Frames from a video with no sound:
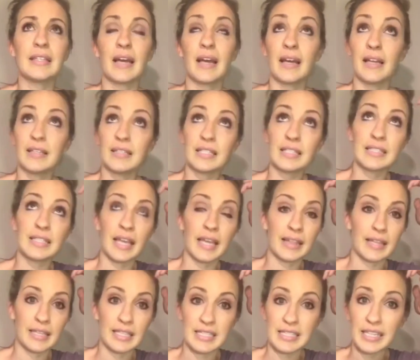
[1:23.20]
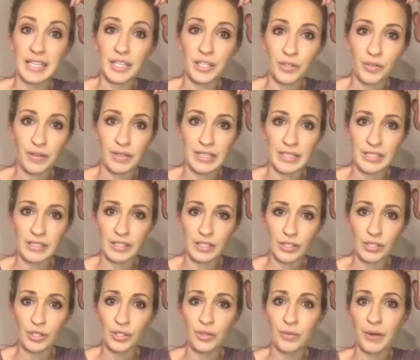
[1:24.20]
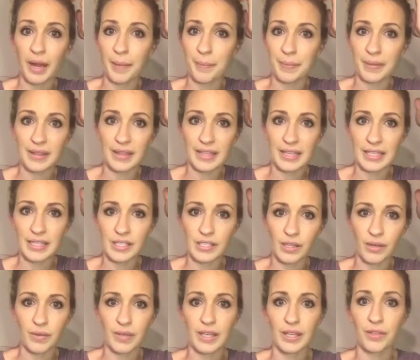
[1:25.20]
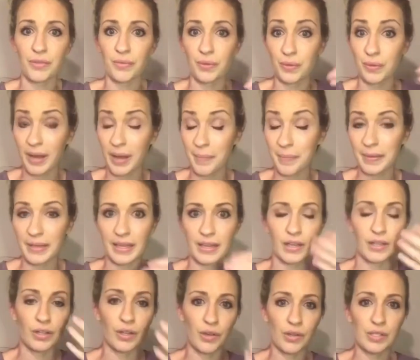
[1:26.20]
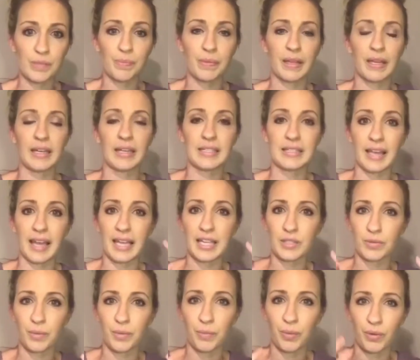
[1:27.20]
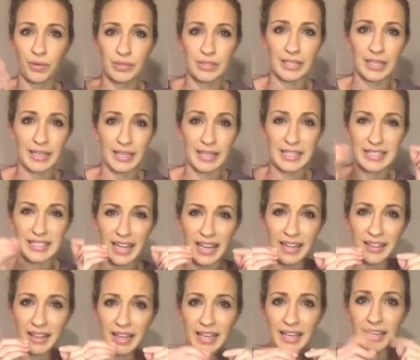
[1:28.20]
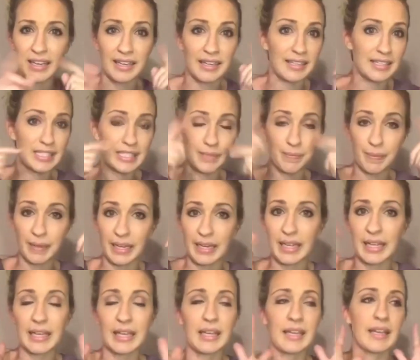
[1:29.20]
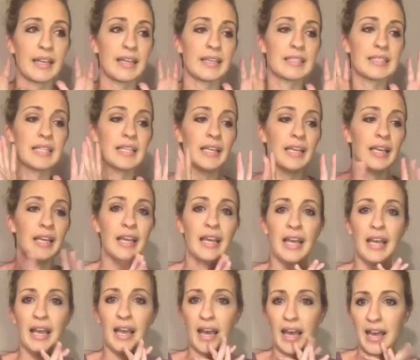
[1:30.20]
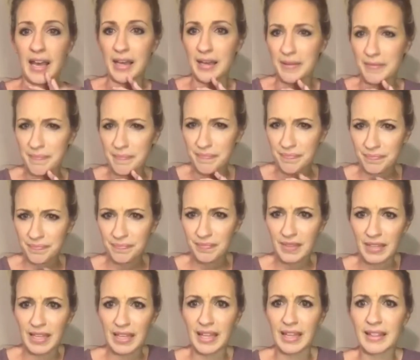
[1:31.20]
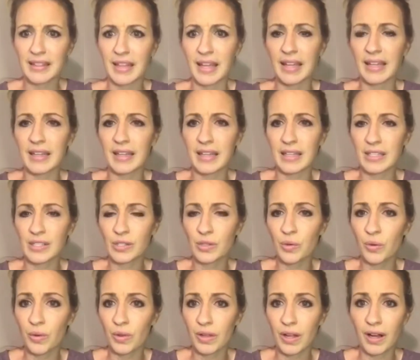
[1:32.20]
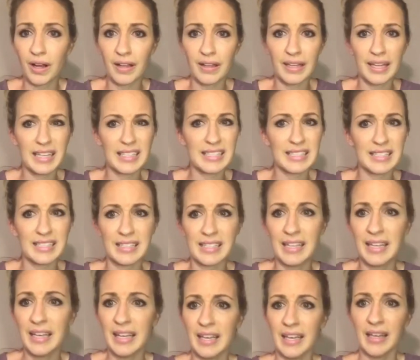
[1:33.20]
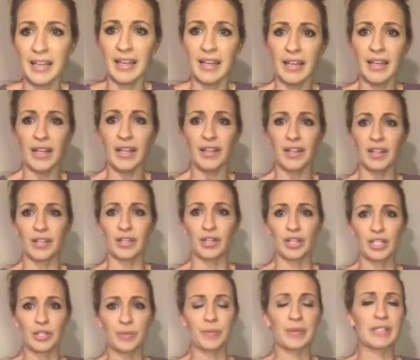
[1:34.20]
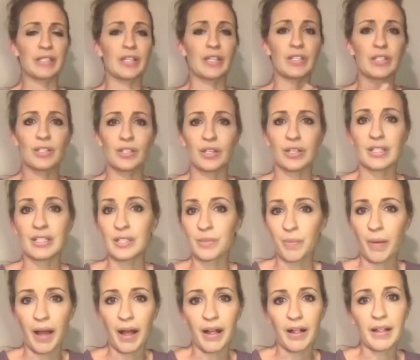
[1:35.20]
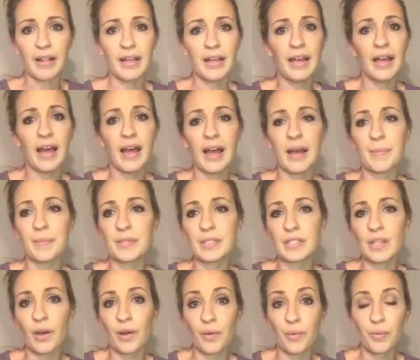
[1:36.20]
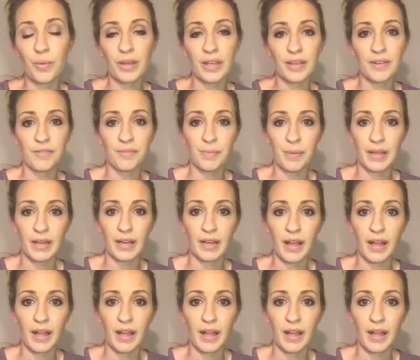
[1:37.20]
Today they just increased too rapidly. So he threw up, he had a nosebleed, his eyes were bulging and dilated and spinning. And then the school called us and the nurse was concerned as well. So we've been